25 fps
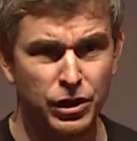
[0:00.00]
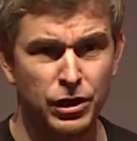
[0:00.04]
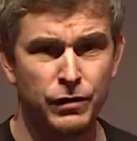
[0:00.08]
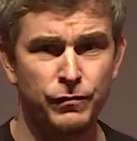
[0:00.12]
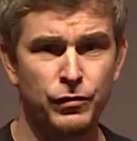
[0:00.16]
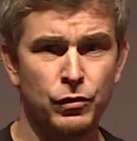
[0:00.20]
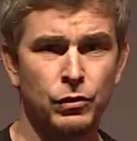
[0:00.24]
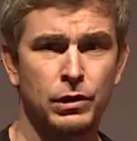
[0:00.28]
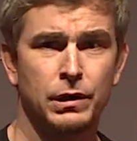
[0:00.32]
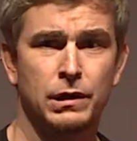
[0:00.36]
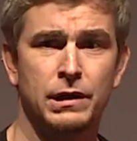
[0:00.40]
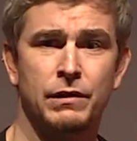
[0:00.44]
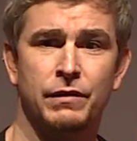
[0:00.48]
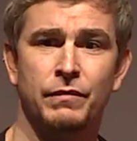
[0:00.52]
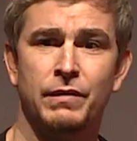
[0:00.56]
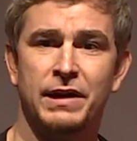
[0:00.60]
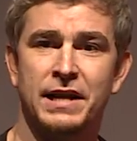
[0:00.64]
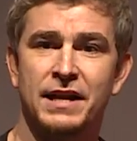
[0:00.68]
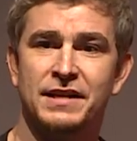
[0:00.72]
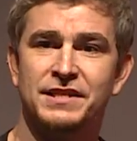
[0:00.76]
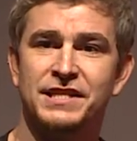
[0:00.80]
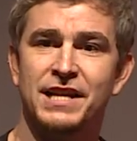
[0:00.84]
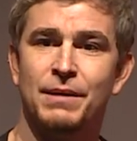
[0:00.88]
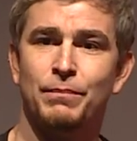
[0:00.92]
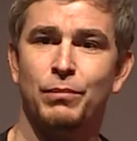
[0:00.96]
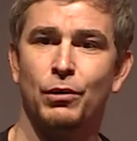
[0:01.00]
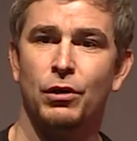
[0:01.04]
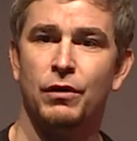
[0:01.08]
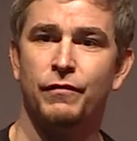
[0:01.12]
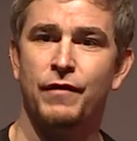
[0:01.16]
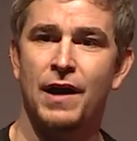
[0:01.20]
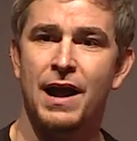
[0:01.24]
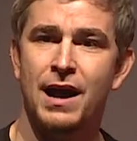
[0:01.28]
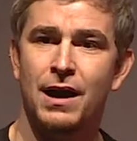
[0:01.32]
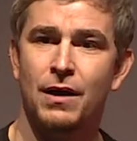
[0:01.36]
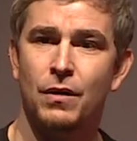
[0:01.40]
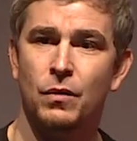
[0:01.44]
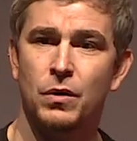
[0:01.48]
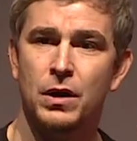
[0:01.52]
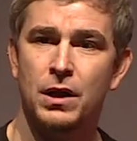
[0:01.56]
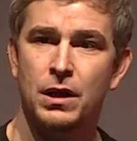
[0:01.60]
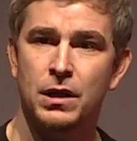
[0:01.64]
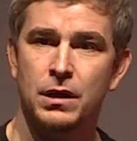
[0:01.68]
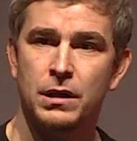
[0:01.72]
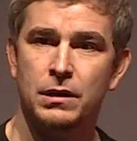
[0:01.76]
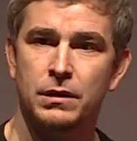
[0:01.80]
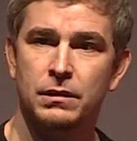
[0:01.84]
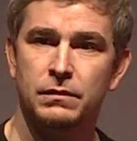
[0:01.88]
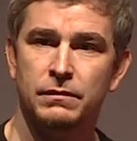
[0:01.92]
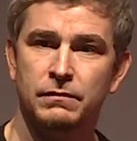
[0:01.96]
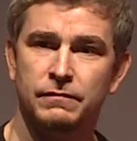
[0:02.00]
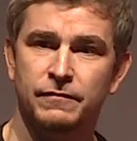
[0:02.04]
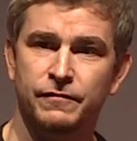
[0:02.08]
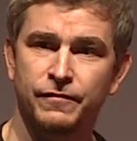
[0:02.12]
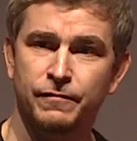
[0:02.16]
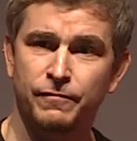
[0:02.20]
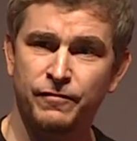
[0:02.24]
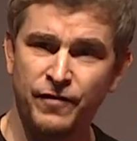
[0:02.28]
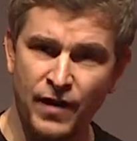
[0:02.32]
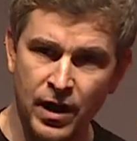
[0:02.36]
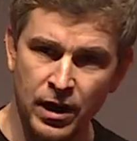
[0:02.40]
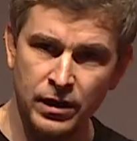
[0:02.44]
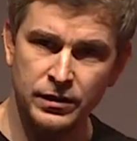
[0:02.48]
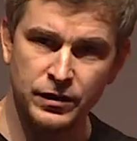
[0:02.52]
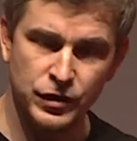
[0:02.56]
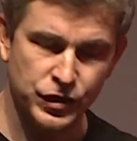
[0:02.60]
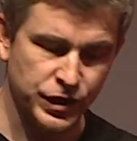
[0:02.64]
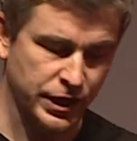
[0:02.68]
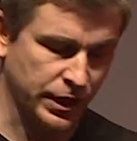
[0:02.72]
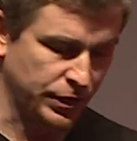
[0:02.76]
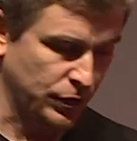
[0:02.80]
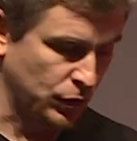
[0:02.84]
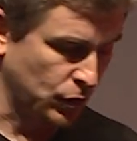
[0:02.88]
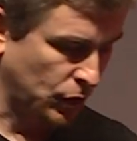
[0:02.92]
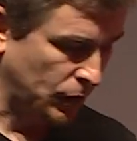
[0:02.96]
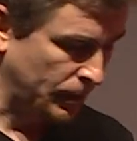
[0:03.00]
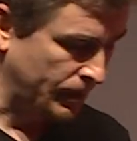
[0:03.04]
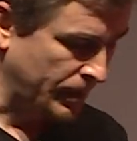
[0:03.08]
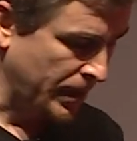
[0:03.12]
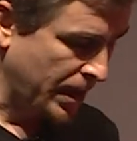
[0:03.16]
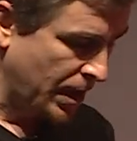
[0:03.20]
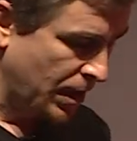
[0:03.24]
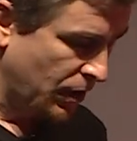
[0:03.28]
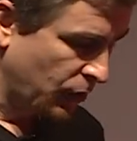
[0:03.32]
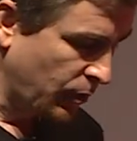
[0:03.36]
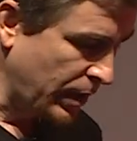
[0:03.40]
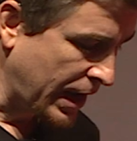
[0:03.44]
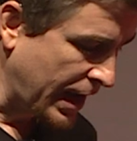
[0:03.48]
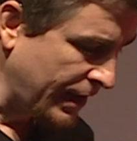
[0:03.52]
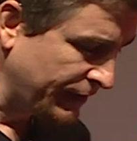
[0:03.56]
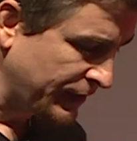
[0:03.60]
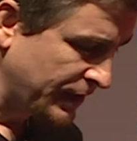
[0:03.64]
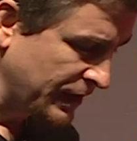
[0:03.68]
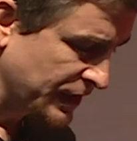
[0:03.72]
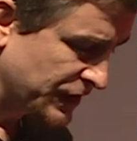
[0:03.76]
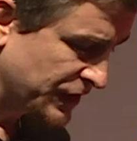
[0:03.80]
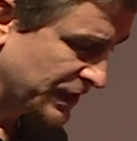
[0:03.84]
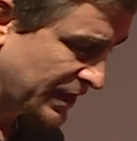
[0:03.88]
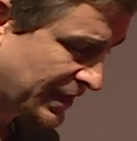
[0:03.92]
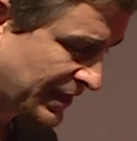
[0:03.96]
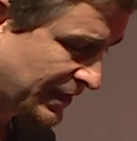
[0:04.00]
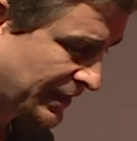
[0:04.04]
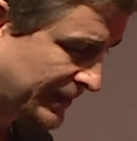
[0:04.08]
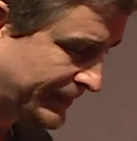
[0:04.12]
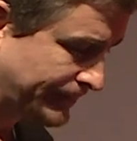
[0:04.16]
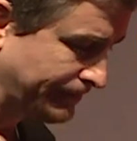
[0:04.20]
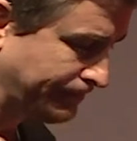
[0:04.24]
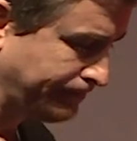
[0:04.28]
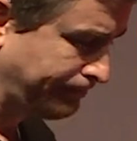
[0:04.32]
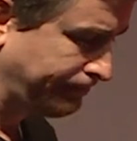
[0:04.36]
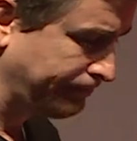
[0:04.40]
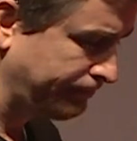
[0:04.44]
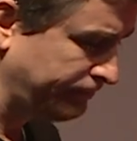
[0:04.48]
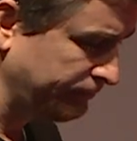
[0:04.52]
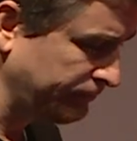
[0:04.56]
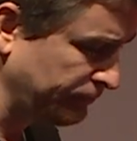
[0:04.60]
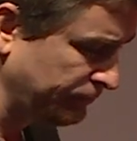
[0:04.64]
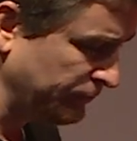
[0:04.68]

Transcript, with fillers: Give you a quick example of how far this can go. We have this um,